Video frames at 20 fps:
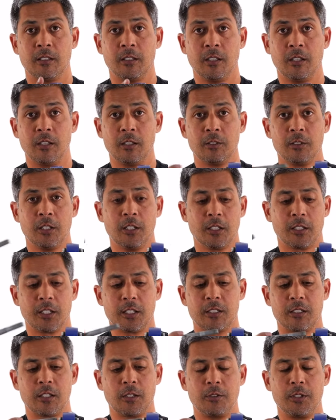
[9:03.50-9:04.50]
oh look,
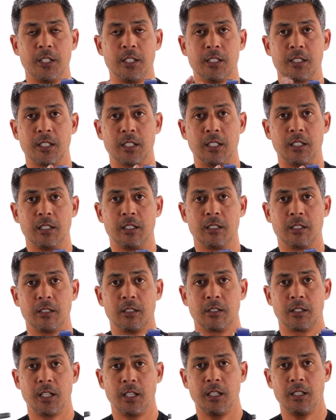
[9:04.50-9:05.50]
it's so easy,
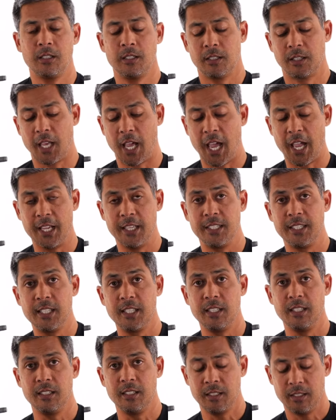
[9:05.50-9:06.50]
okay? The I
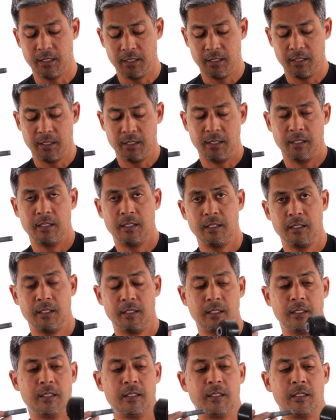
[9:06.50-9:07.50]
D
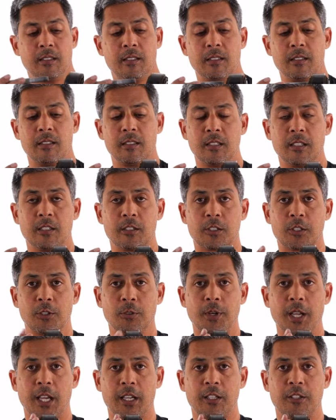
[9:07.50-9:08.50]
is
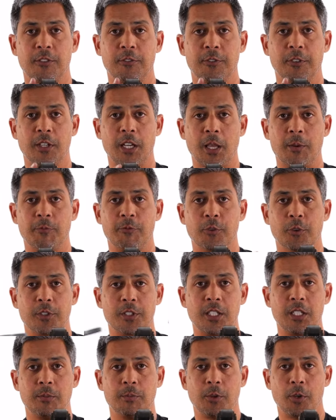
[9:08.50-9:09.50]
correct for an M
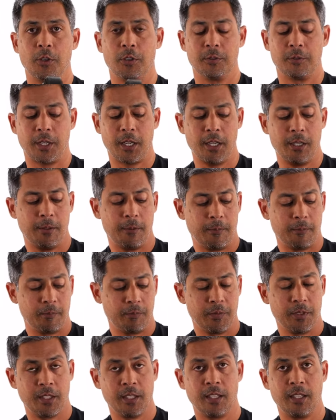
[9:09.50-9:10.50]
fourteen bolt, right?
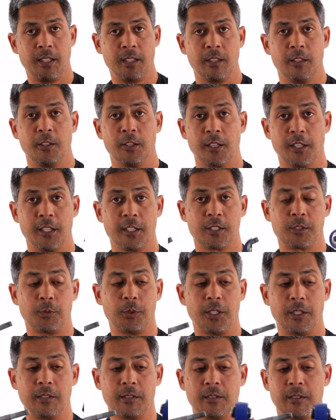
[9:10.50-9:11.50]
Look at this
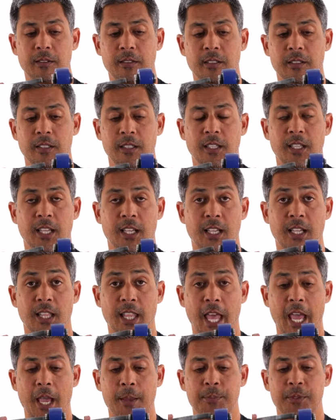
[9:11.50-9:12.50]
one. It
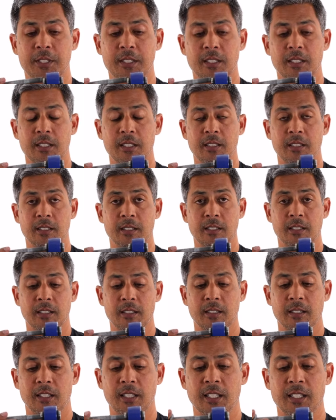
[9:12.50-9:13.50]
collapsed
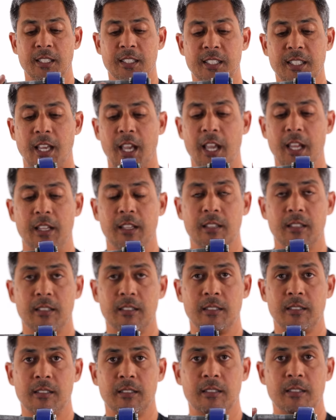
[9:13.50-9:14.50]
inside.
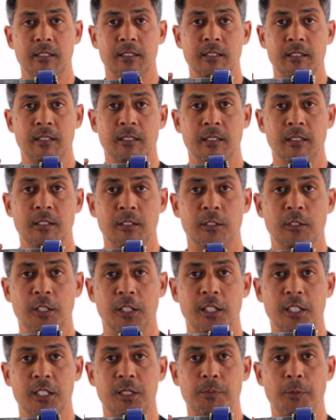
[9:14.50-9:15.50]
Look
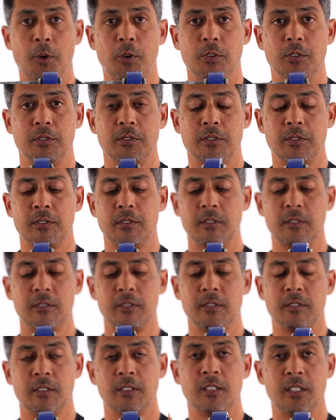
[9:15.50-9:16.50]
at this bolt.
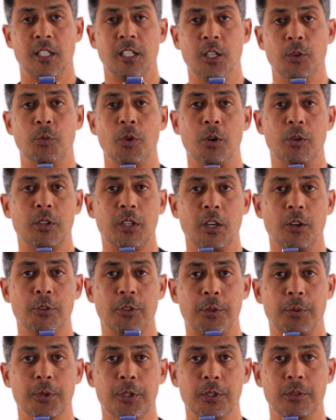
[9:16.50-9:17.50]
It won't go
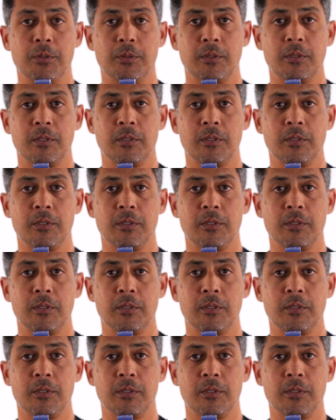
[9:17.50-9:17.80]
through.